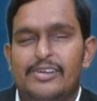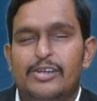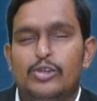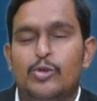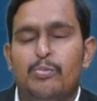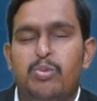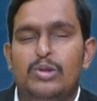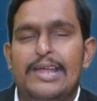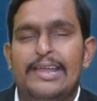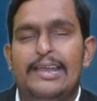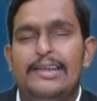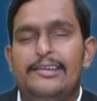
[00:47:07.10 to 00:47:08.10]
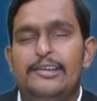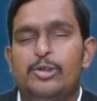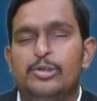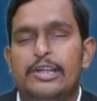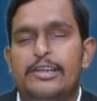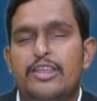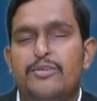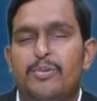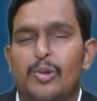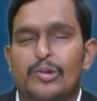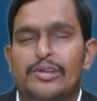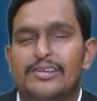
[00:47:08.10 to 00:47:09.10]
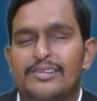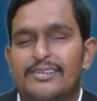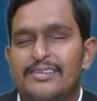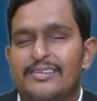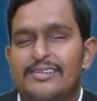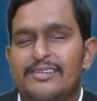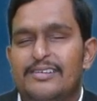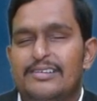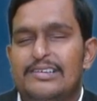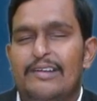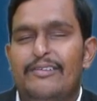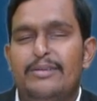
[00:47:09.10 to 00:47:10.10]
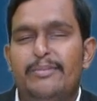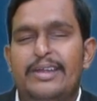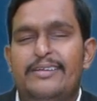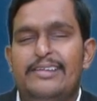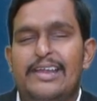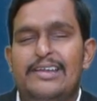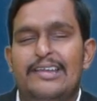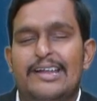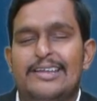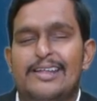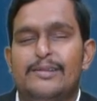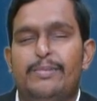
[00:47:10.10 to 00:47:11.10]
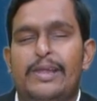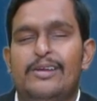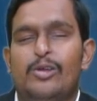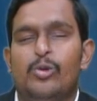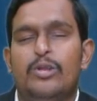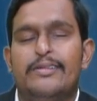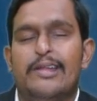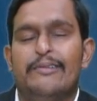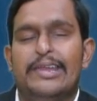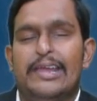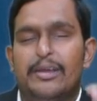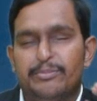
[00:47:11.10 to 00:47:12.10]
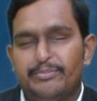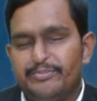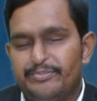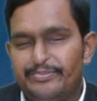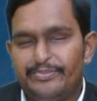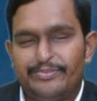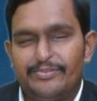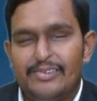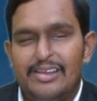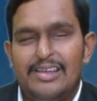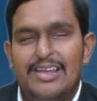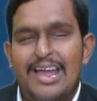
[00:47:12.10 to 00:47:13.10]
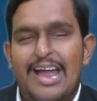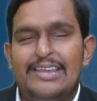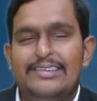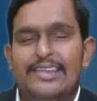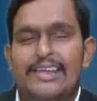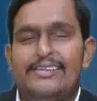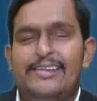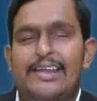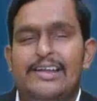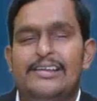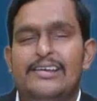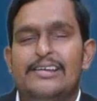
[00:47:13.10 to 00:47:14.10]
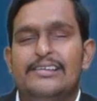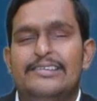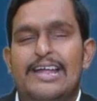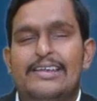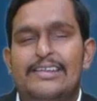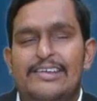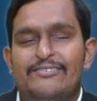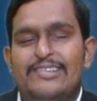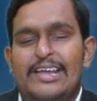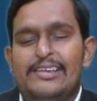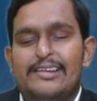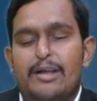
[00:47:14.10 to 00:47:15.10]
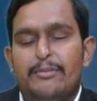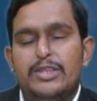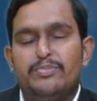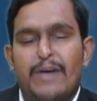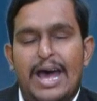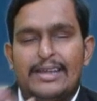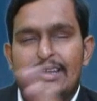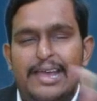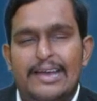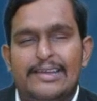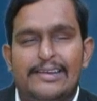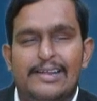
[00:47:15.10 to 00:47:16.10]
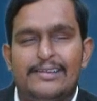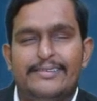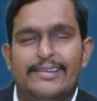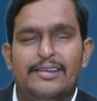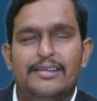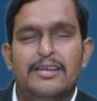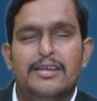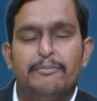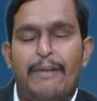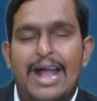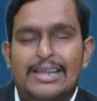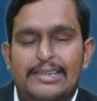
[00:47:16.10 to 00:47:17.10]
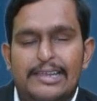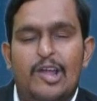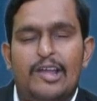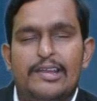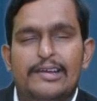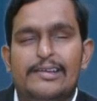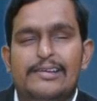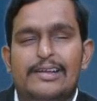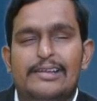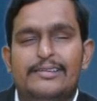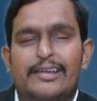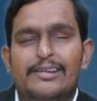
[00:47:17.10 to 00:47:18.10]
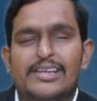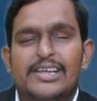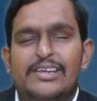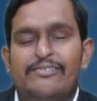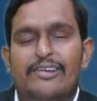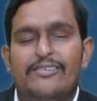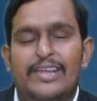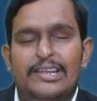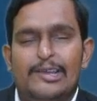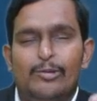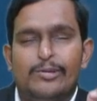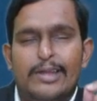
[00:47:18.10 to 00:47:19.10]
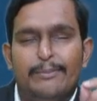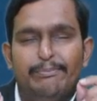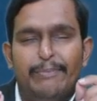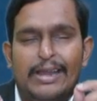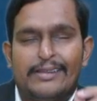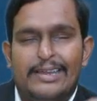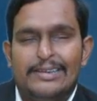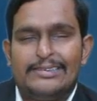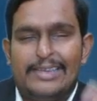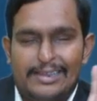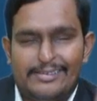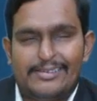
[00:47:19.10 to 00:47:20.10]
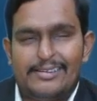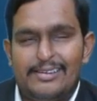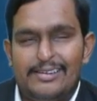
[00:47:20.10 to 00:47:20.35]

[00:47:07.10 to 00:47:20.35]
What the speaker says: To put an end to the dispute, government said let us bring rule 7A. And they said that if the income is partly agriculture, partly non-agriculture, we will give some percentage.